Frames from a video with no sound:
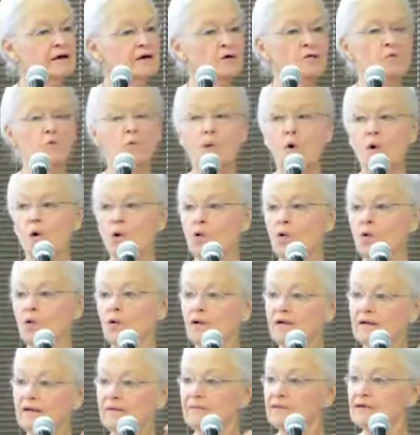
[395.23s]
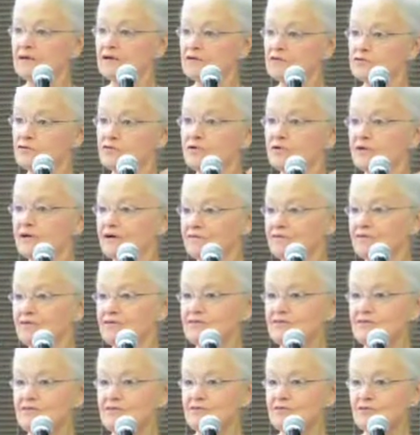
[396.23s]
a role in the history of
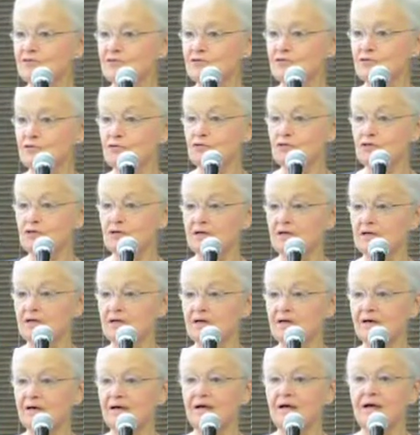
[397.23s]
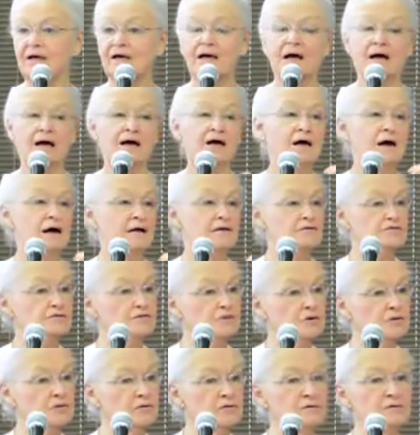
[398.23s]
this institution.
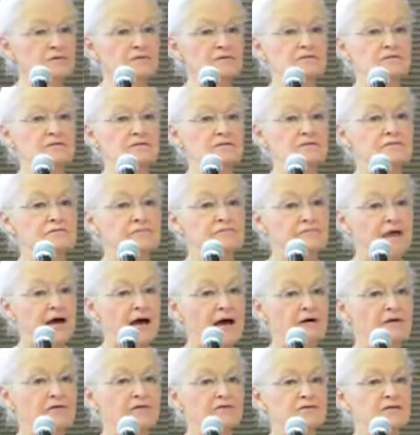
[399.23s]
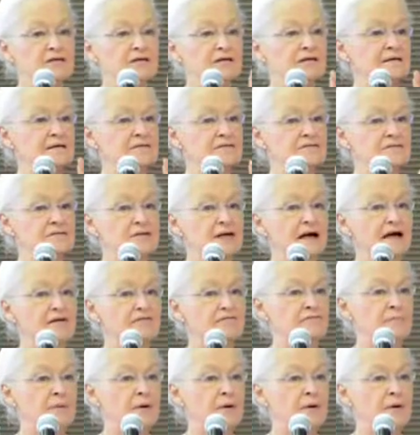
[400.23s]
Students, faculty, staff